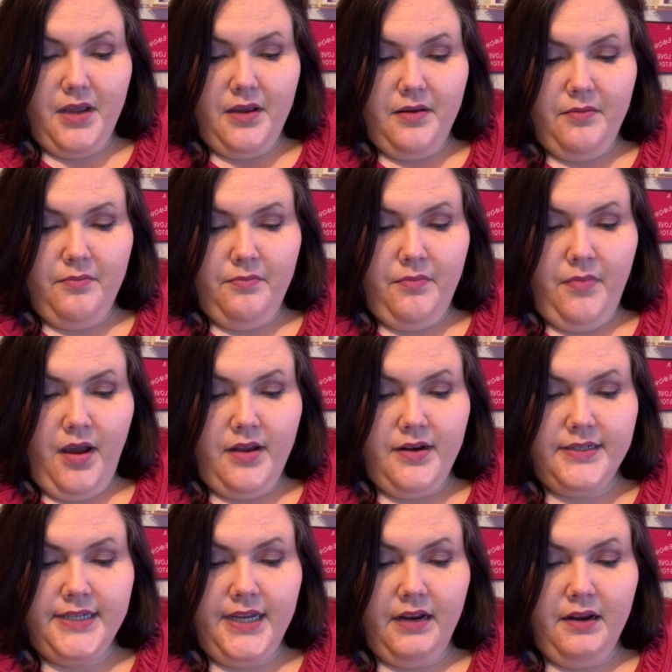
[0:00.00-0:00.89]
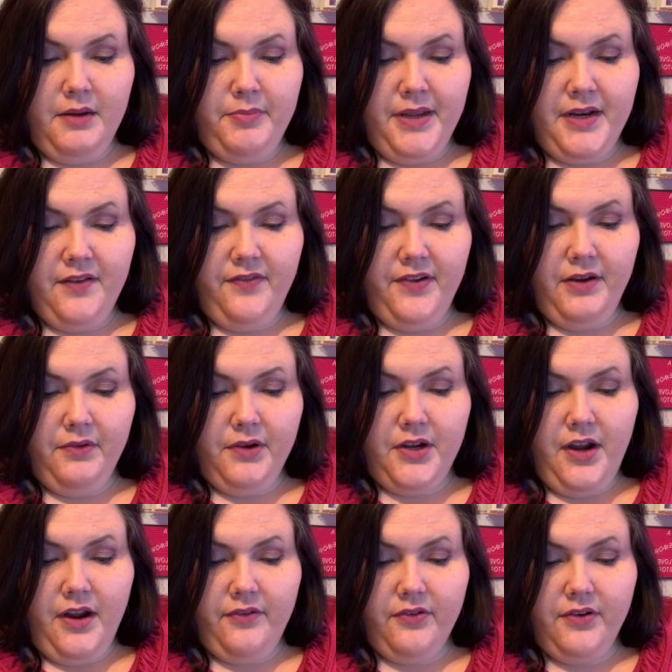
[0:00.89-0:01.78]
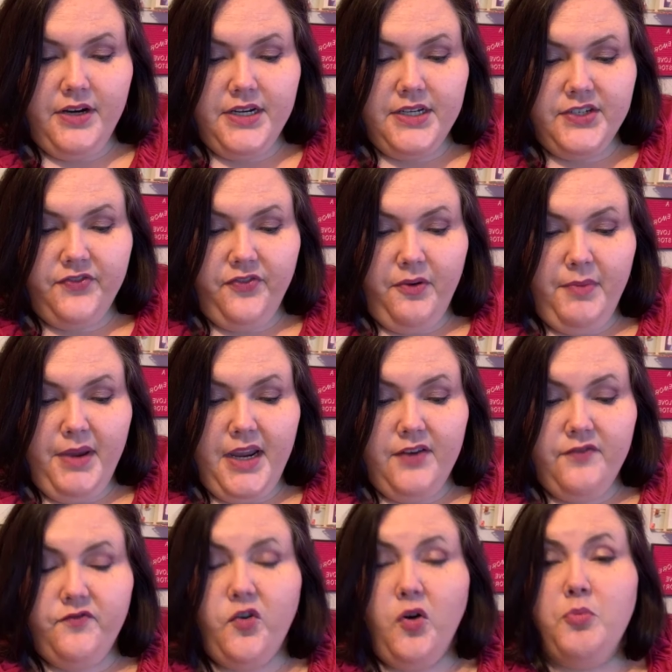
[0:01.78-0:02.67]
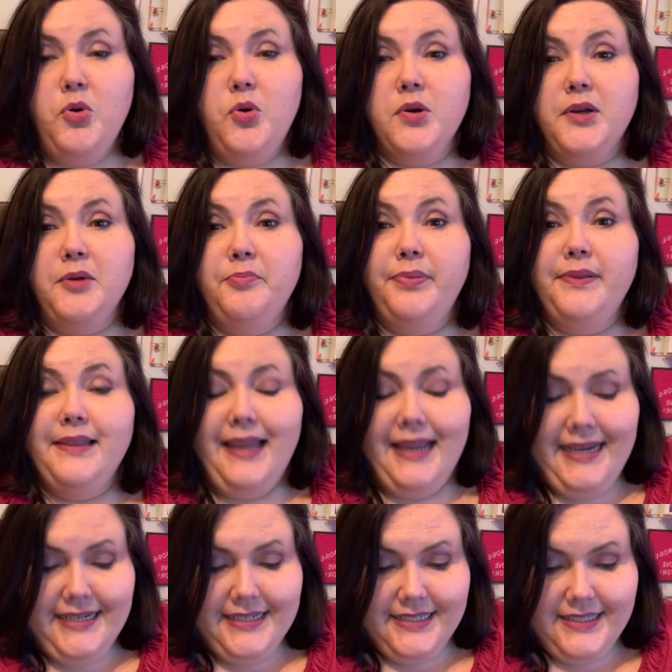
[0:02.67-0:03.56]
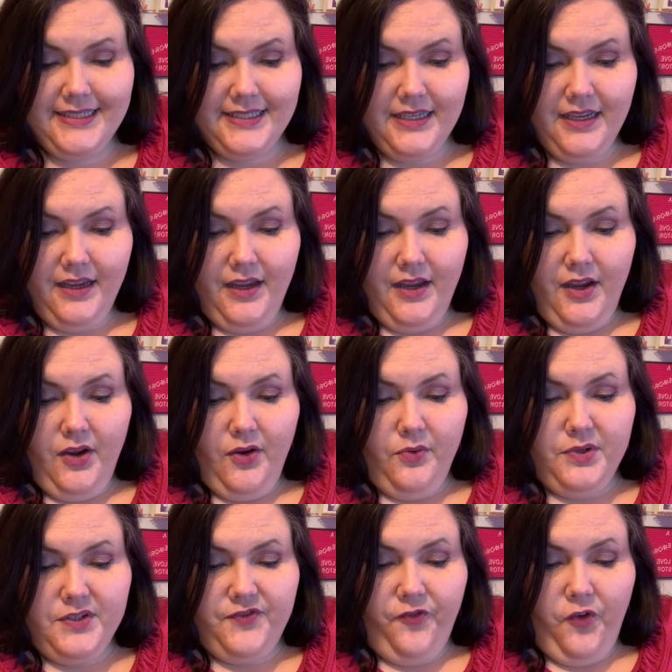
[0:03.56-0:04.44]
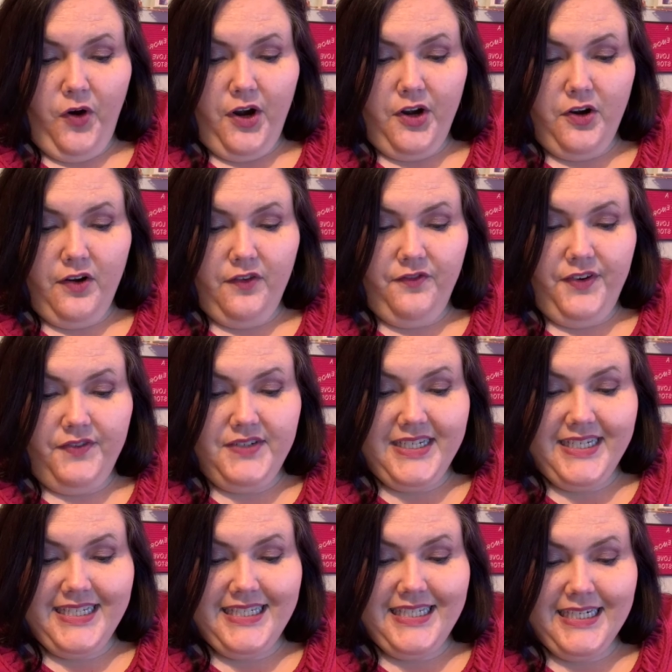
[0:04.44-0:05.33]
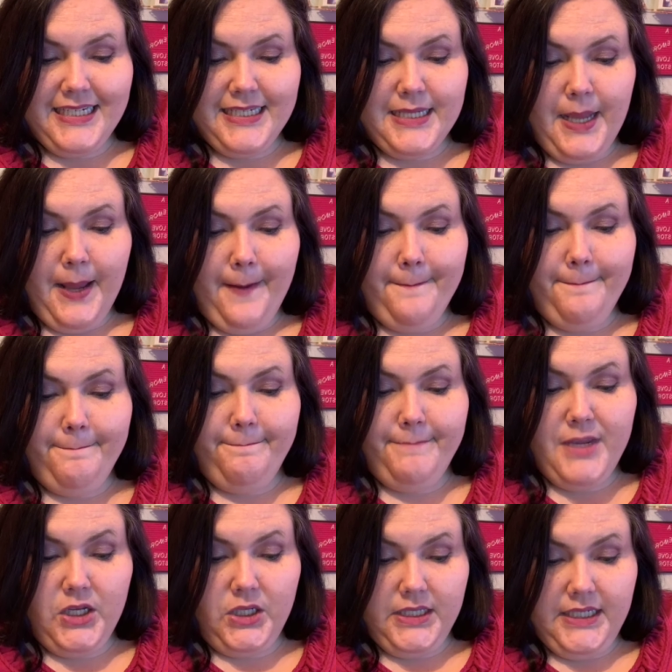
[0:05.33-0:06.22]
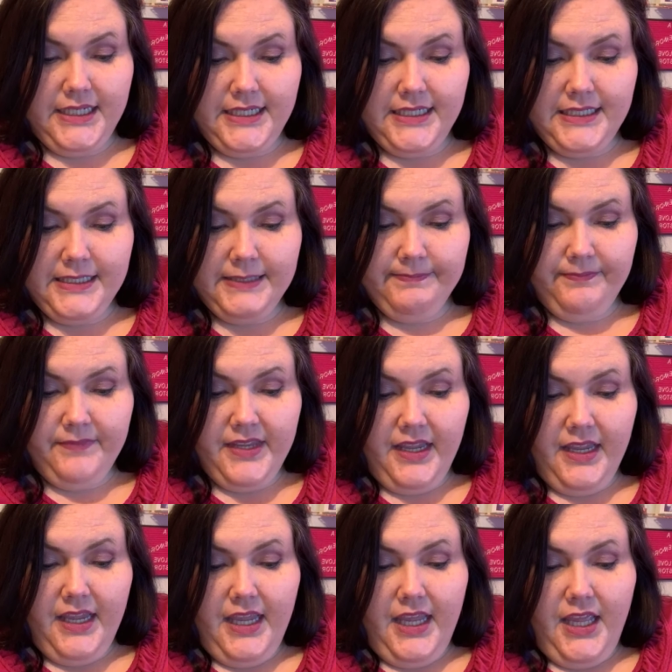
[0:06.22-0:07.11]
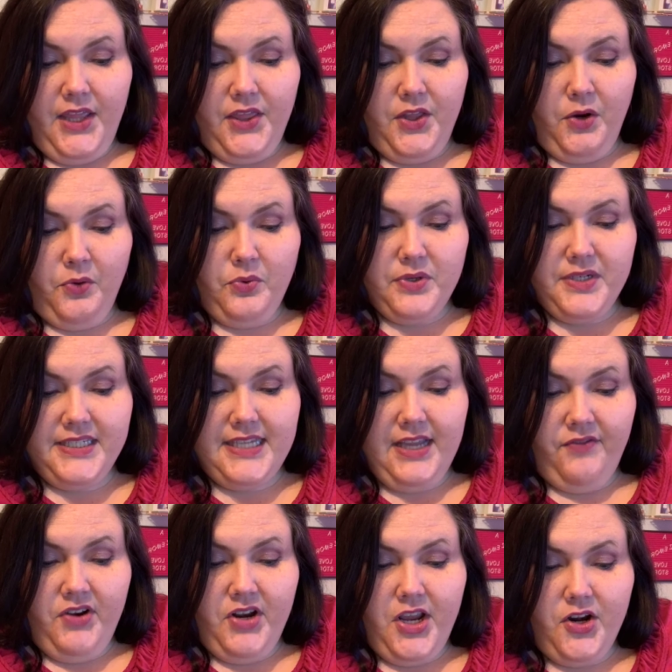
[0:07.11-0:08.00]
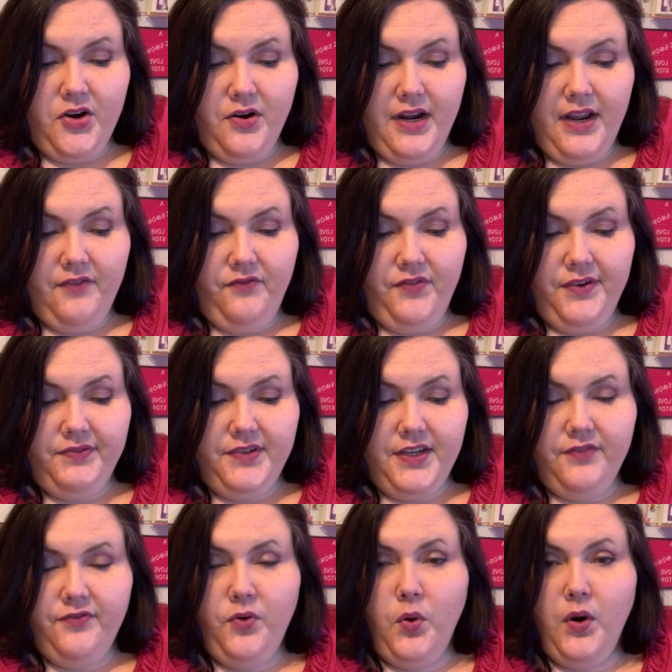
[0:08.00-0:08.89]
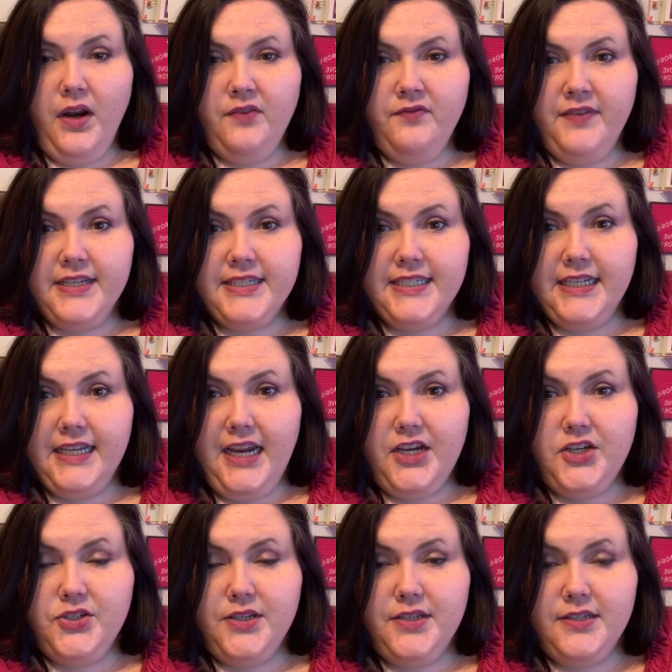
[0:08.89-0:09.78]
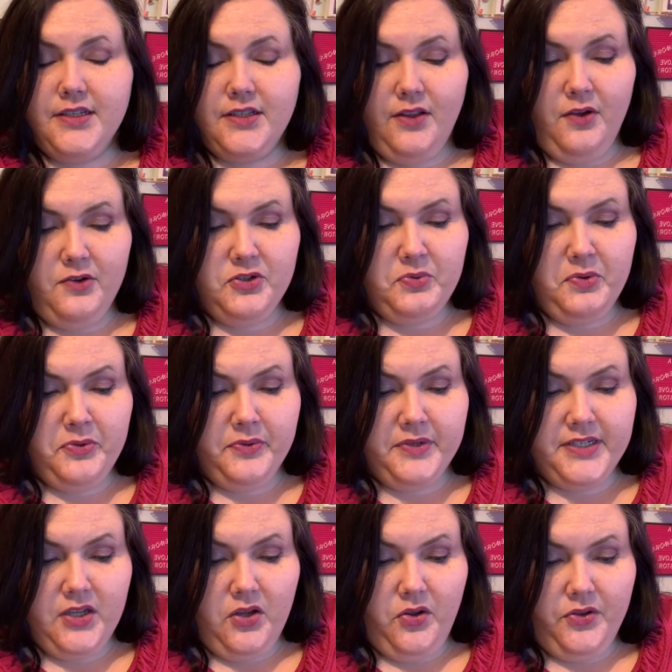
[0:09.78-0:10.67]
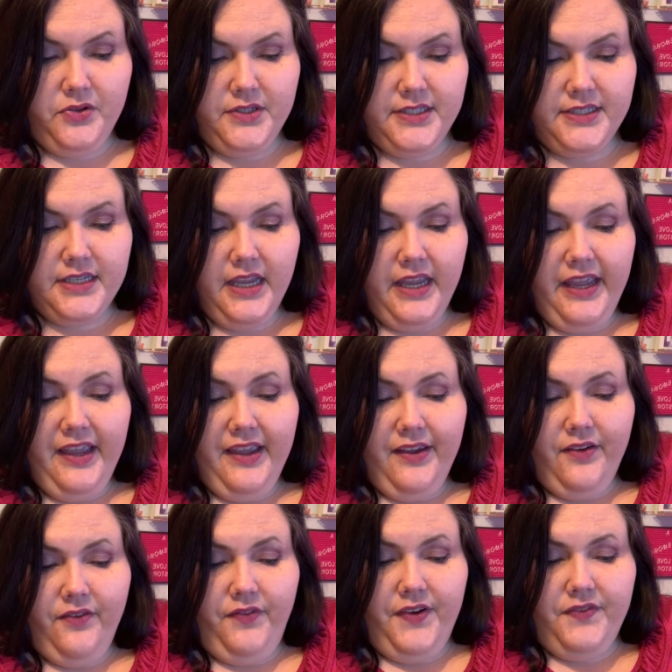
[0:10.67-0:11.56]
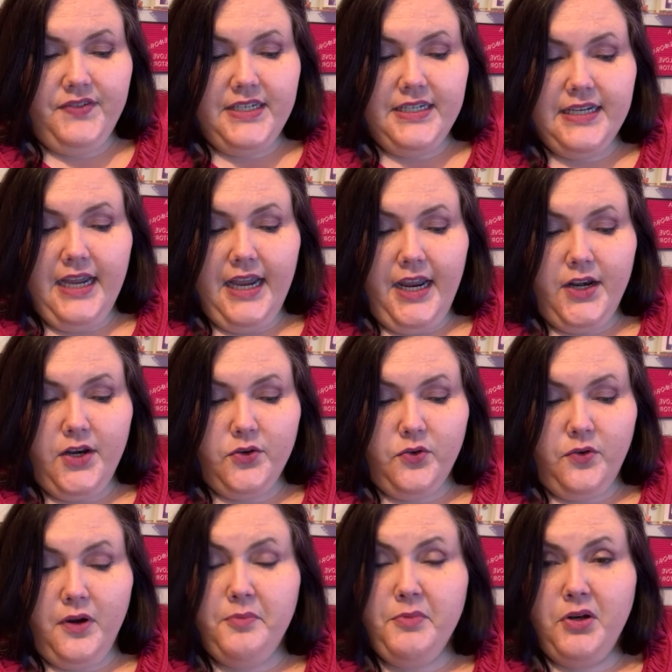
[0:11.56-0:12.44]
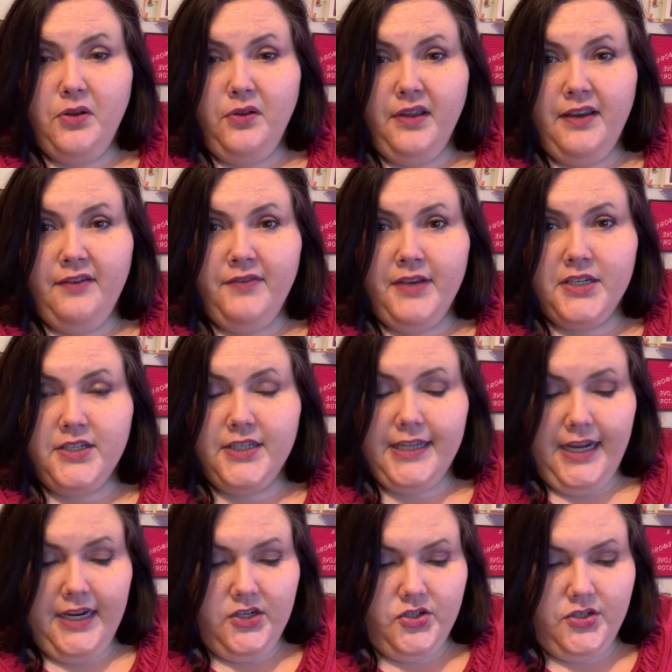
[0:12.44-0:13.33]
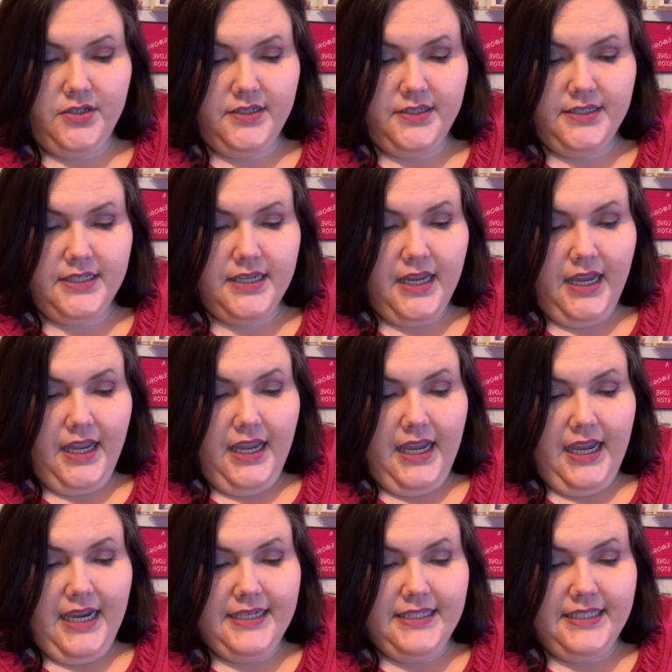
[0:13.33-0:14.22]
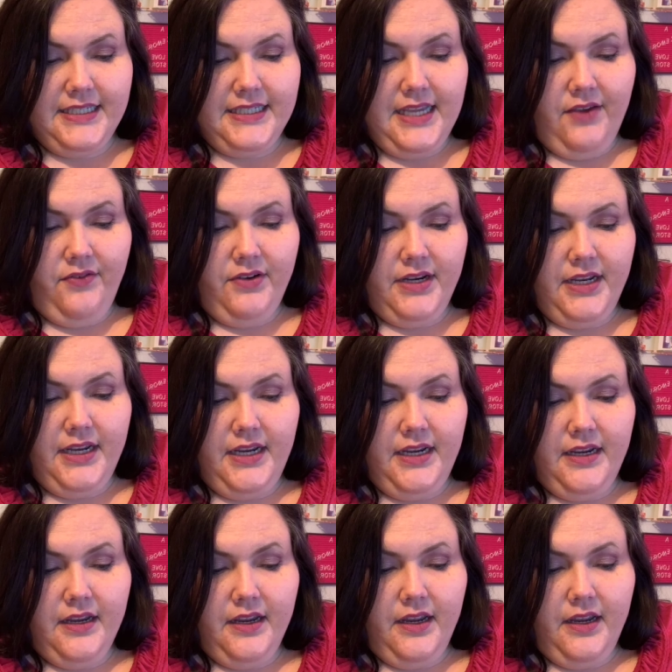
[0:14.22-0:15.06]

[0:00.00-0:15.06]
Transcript: Monetary benefit recoveries from informal complaints was $456 million. There were 754 investigations closed with results, 59 criminal investigations, and 70